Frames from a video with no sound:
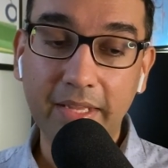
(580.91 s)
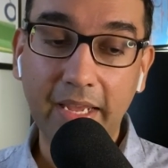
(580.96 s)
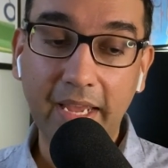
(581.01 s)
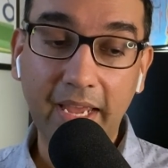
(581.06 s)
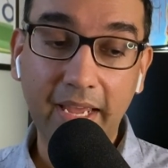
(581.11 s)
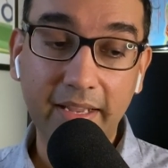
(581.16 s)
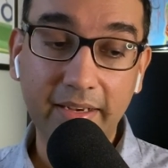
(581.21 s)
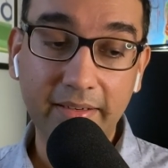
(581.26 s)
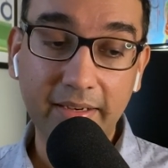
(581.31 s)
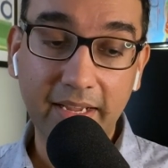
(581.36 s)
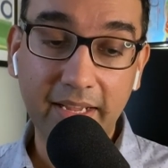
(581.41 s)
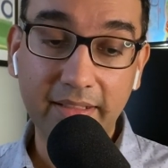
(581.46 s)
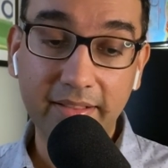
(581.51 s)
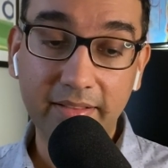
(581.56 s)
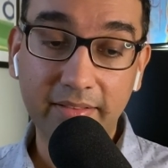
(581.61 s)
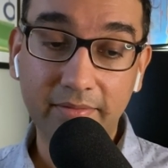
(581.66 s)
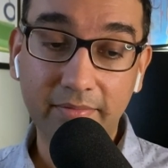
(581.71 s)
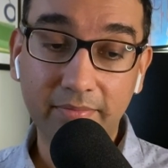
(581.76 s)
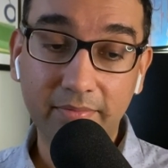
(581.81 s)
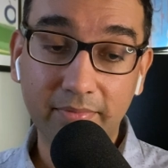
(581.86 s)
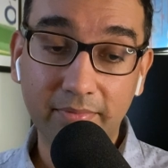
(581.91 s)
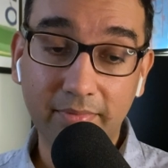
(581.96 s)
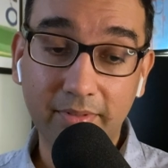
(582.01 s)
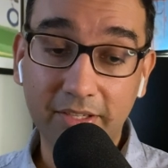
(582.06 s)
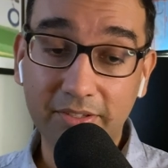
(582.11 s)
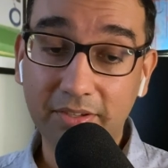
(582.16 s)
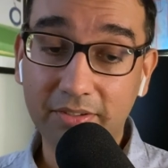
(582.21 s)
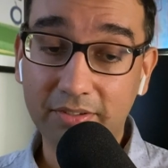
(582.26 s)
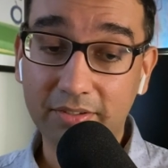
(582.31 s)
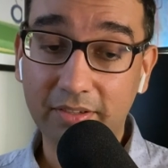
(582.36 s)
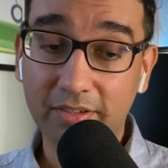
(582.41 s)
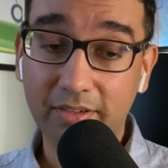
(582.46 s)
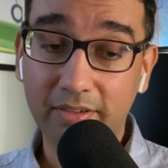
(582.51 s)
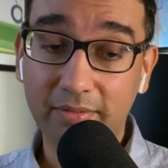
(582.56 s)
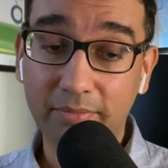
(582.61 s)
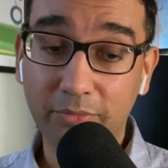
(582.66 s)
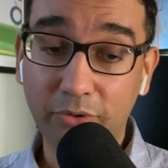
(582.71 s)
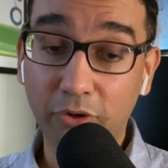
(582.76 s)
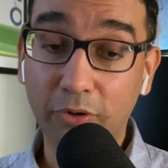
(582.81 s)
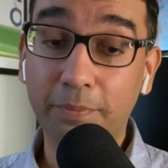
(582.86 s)
yeah. and and this is
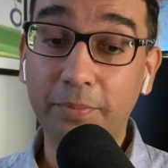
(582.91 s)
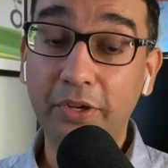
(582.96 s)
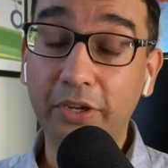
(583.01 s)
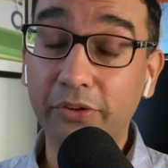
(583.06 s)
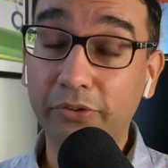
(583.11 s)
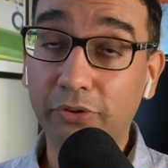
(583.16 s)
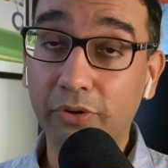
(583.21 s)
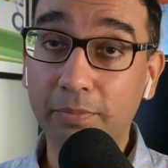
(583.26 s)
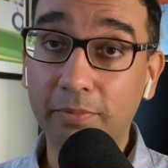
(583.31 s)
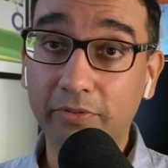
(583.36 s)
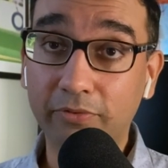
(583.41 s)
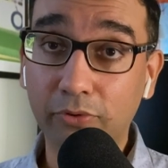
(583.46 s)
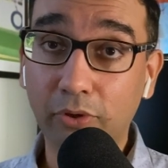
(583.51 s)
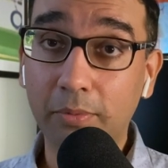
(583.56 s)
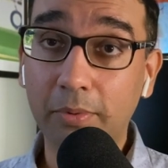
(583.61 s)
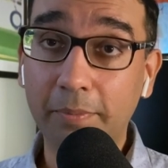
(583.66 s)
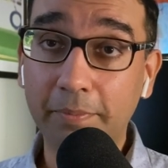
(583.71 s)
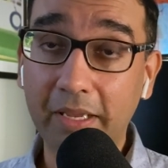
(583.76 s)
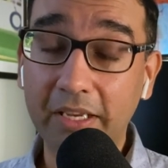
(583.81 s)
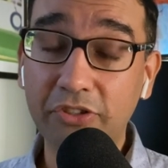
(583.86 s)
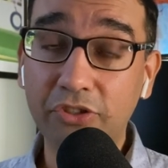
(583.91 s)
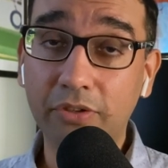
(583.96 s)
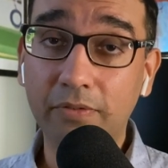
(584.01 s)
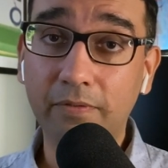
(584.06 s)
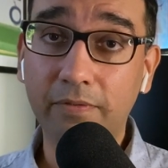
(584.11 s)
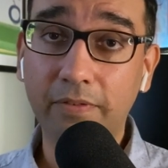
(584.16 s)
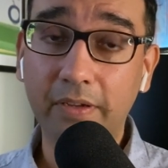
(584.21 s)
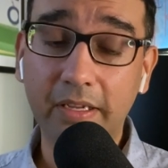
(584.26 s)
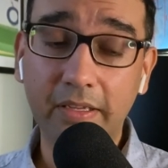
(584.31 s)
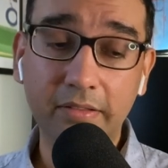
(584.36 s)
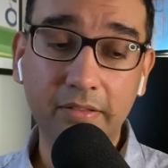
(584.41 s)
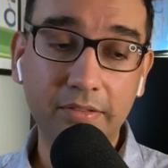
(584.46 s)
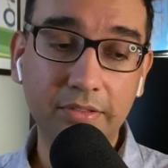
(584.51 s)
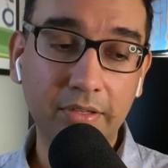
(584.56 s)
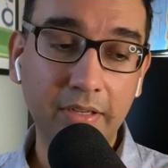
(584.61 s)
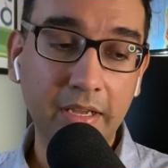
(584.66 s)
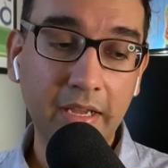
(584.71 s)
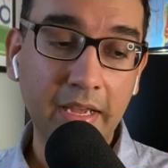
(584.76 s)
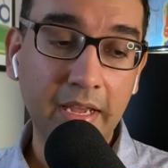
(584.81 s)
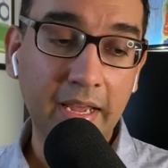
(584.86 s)
a European group of global pension
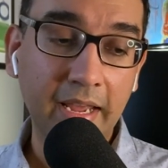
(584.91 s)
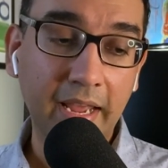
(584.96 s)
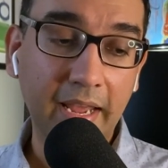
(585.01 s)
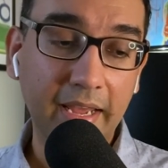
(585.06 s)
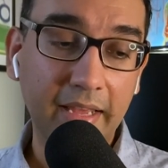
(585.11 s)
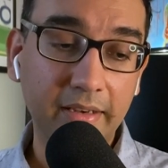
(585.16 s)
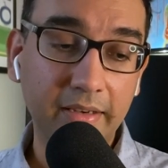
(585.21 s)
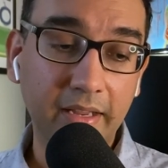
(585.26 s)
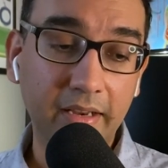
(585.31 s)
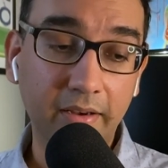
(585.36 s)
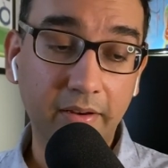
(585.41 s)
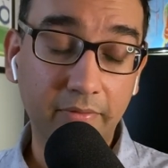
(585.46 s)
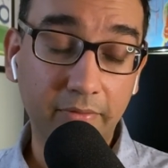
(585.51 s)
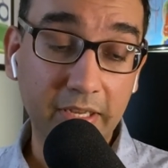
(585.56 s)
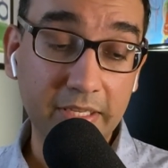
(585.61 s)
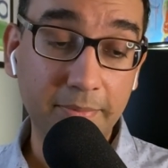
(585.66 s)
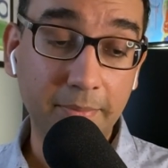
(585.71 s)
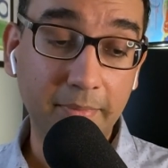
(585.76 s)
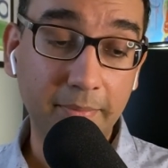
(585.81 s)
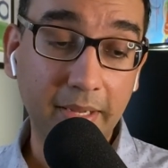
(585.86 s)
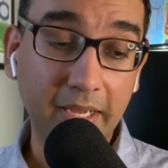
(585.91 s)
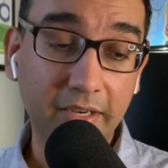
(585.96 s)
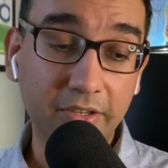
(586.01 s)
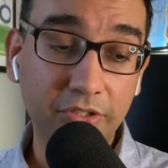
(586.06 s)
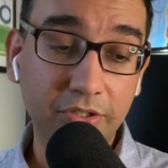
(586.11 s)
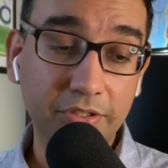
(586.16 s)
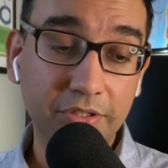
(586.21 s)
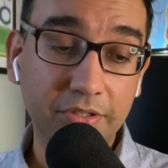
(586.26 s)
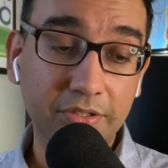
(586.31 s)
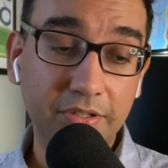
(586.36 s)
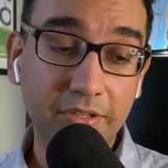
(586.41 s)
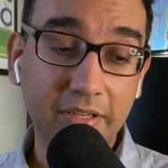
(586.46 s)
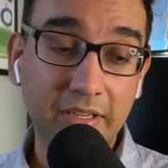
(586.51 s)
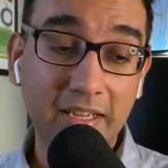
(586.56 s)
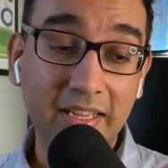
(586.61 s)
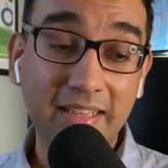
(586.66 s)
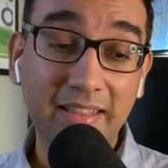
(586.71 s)
funds and and investment managers.